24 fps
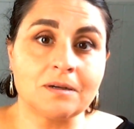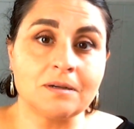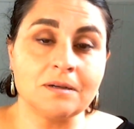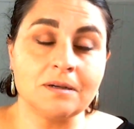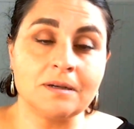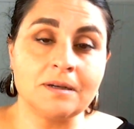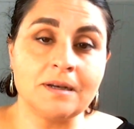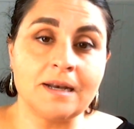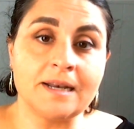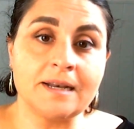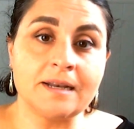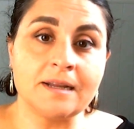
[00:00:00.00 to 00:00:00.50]

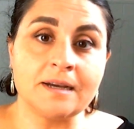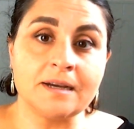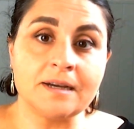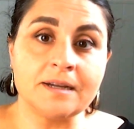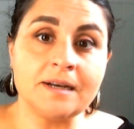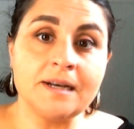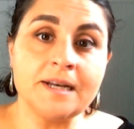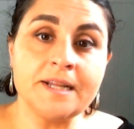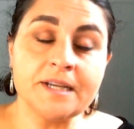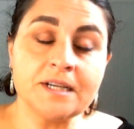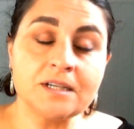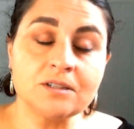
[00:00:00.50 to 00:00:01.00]

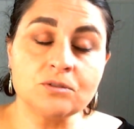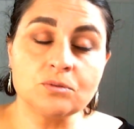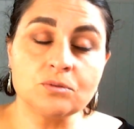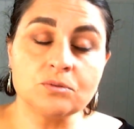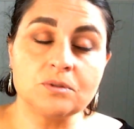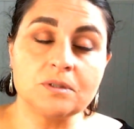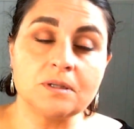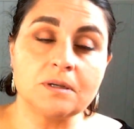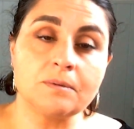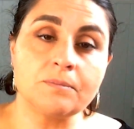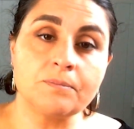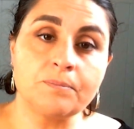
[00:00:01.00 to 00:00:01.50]
link to
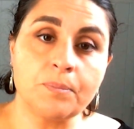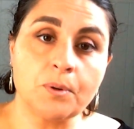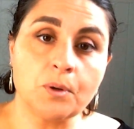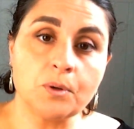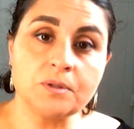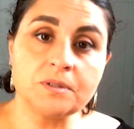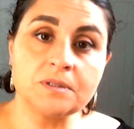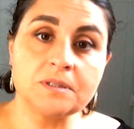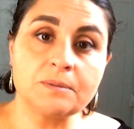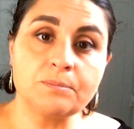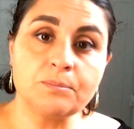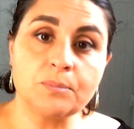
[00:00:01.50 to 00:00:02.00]
the
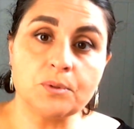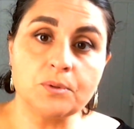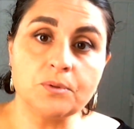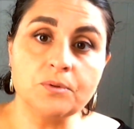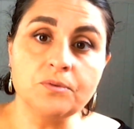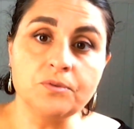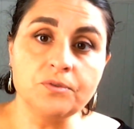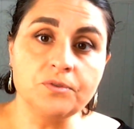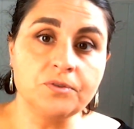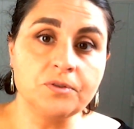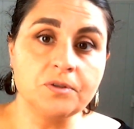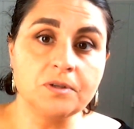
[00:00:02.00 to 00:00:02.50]
point
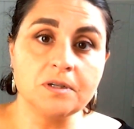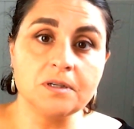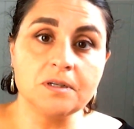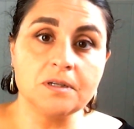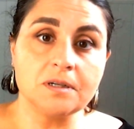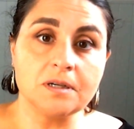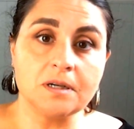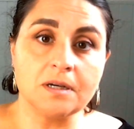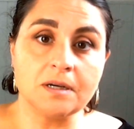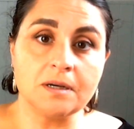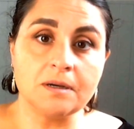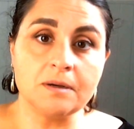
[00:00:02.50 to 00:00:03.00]
above.
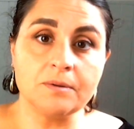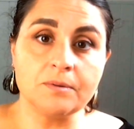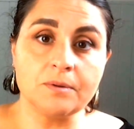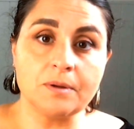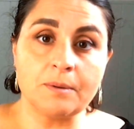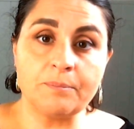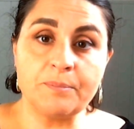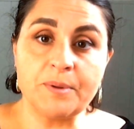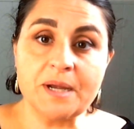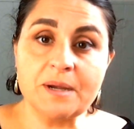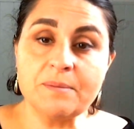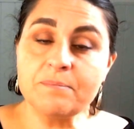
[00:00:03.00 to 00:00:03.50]

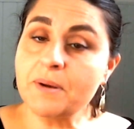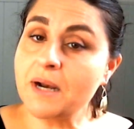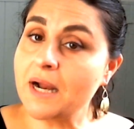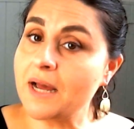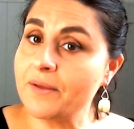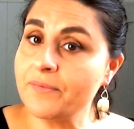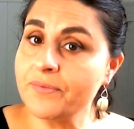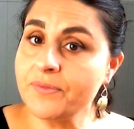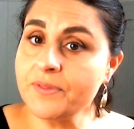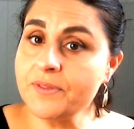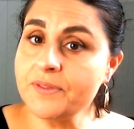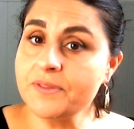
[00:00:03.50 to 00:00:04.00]
A big
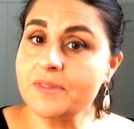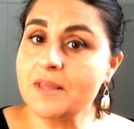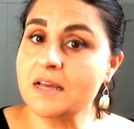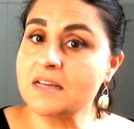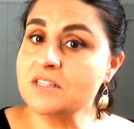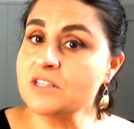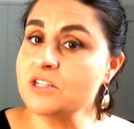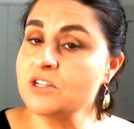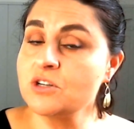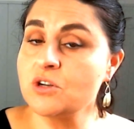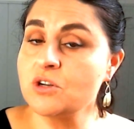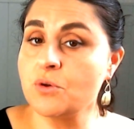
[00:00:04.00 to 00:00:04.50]
brand
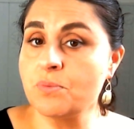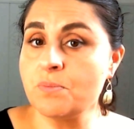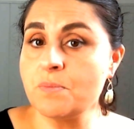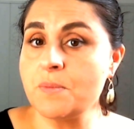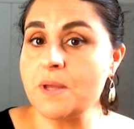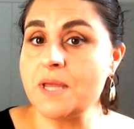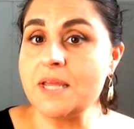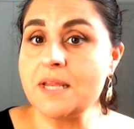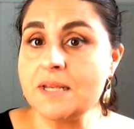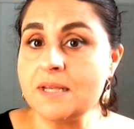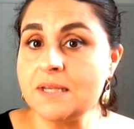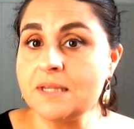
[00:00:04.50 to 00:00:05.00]
does not
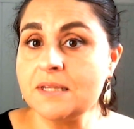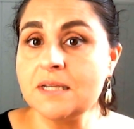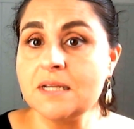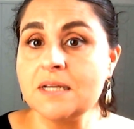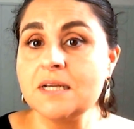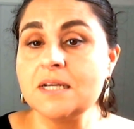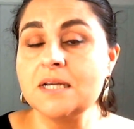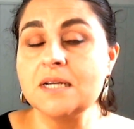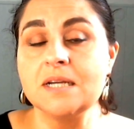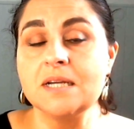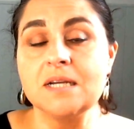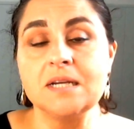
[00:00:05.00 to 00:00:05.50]
mean
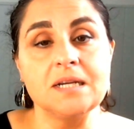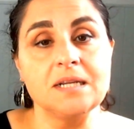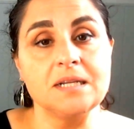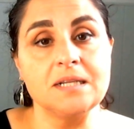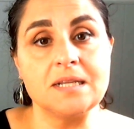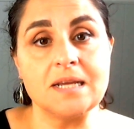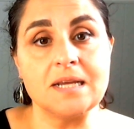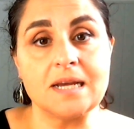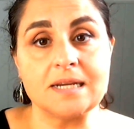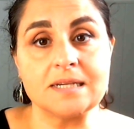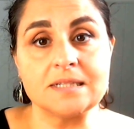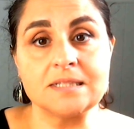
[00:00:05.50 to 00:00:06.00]

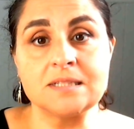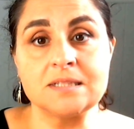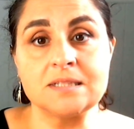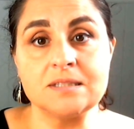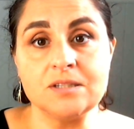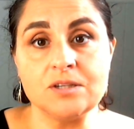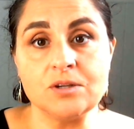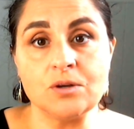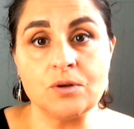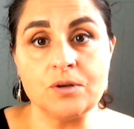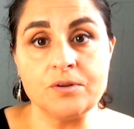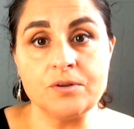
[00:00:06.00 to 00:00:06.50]
that
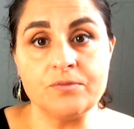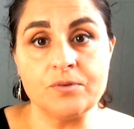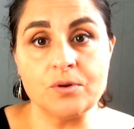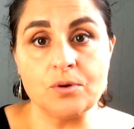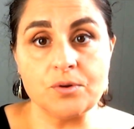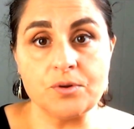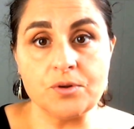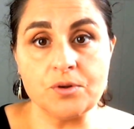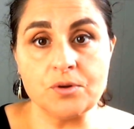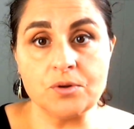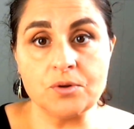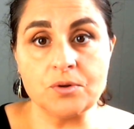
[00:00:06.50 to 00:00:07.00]
the olive
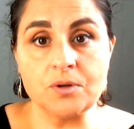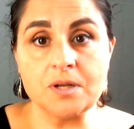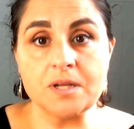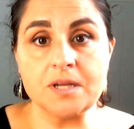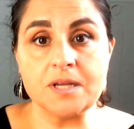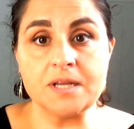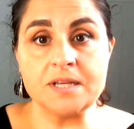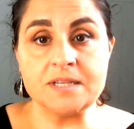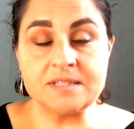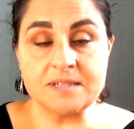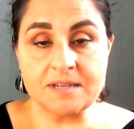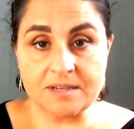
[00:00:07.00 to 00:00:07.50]
oil
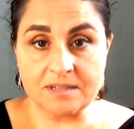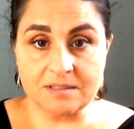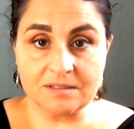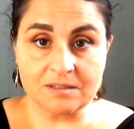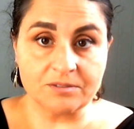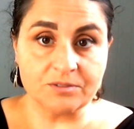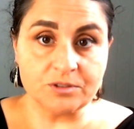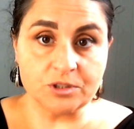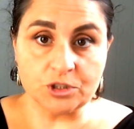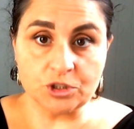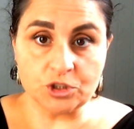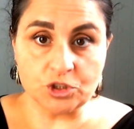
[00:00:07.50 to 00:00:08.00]
is
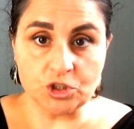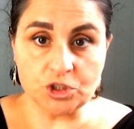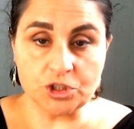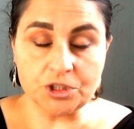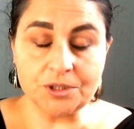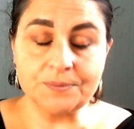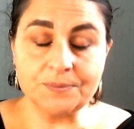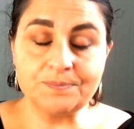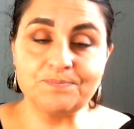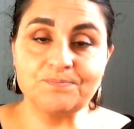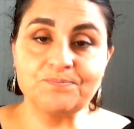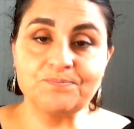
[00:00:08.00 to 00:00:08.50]
extra virgin.